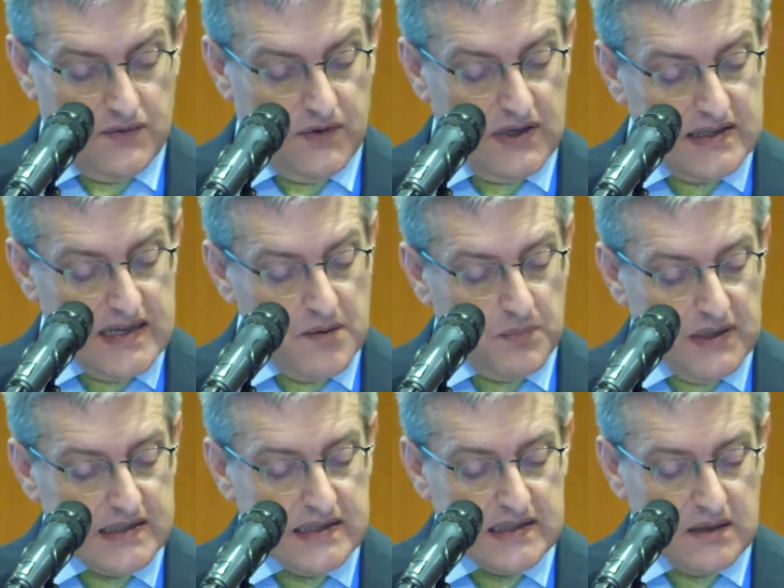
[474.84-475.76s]
For
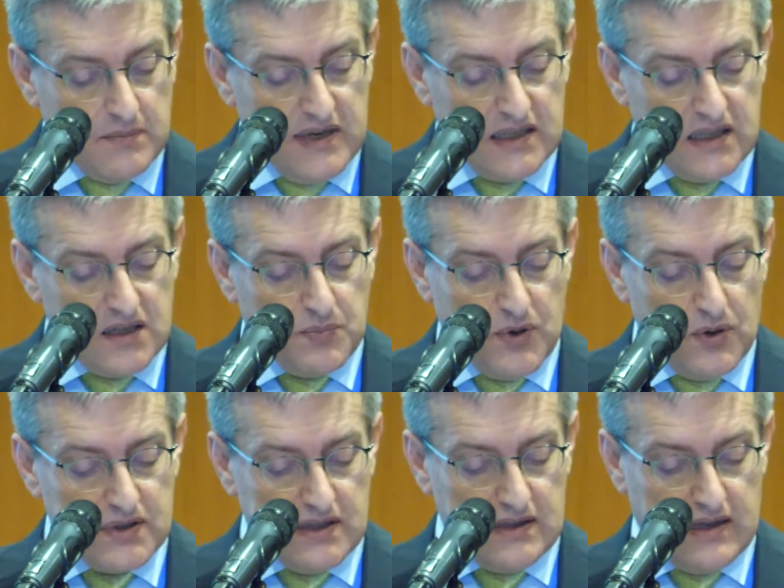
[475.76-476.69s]
example, systematic
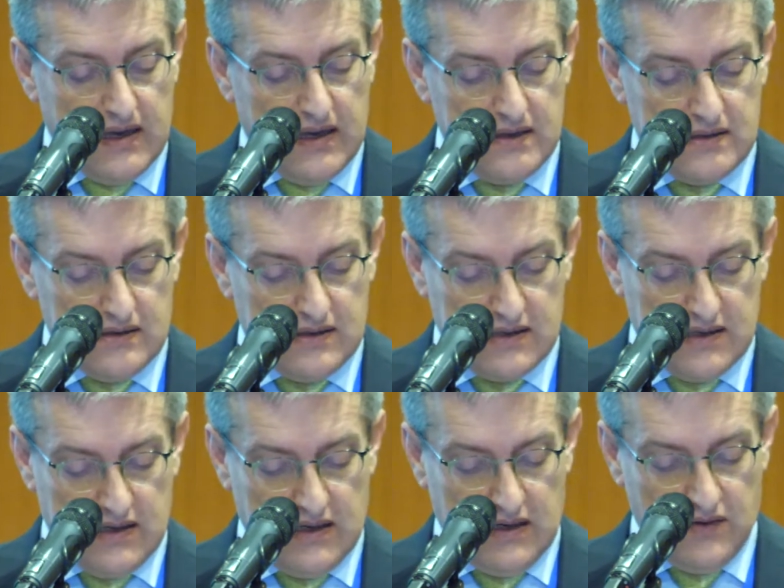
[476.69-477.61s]
prostate cancer
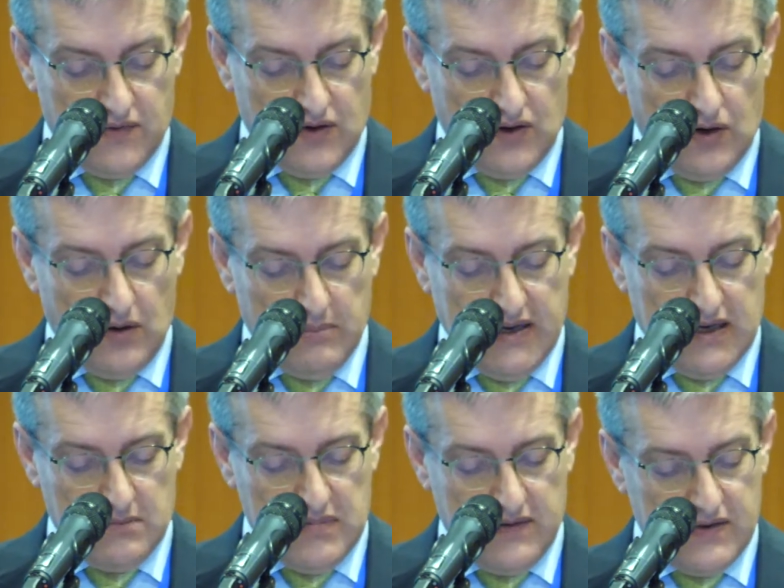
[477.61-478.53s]
screening for all
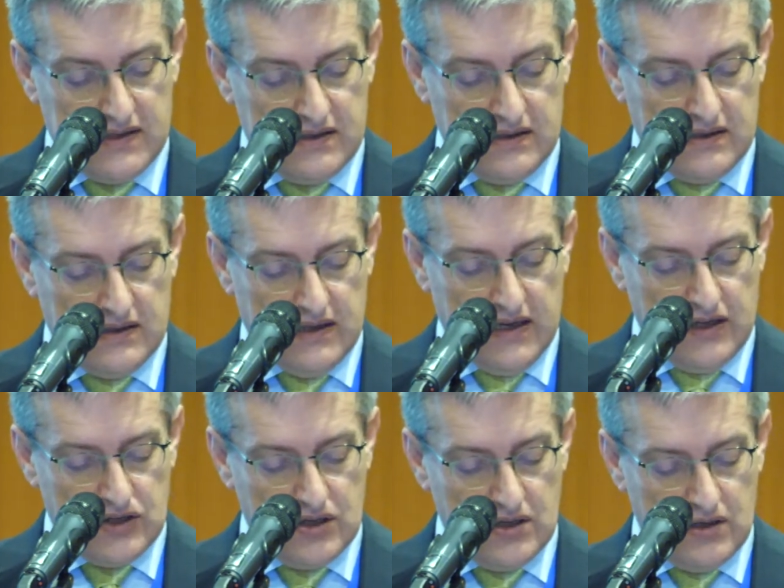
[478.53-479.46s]
men above a certain
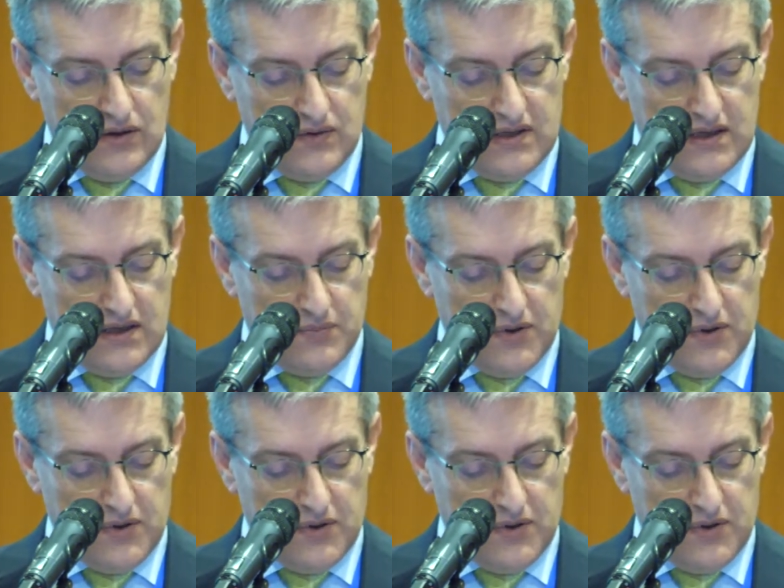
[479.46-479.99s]
age using